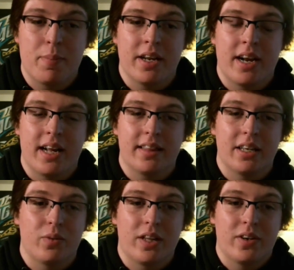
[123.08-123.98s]
and I
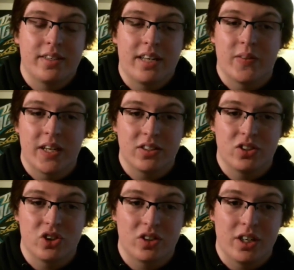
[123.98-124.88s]
think without a doubt that's
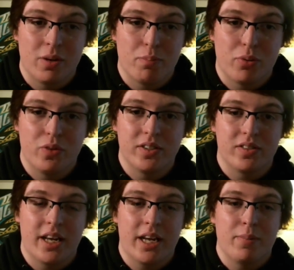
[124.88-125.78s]
just going to improve his
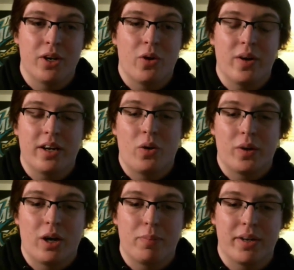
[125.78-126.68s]
game, you know,
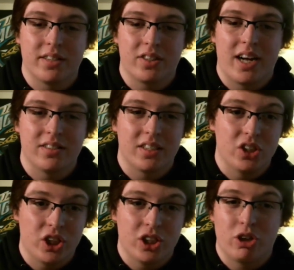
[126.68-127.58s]
going up against guys like
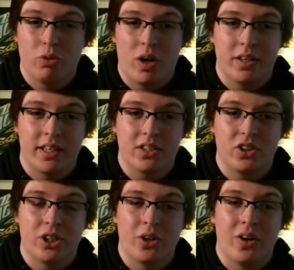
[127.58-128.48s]
J.J. Watt
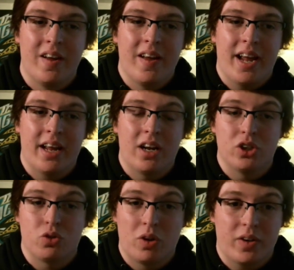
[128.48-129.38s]
next year and
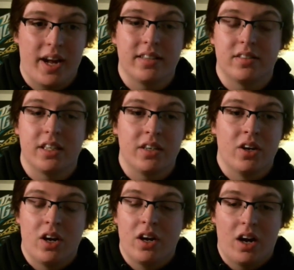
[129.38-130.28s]
Jarrell Casey
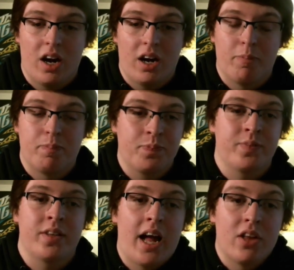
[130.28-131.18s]

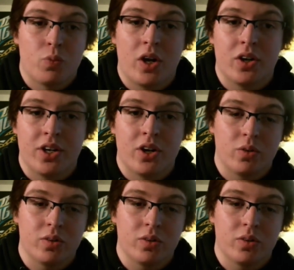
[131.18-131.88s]
as well. You know,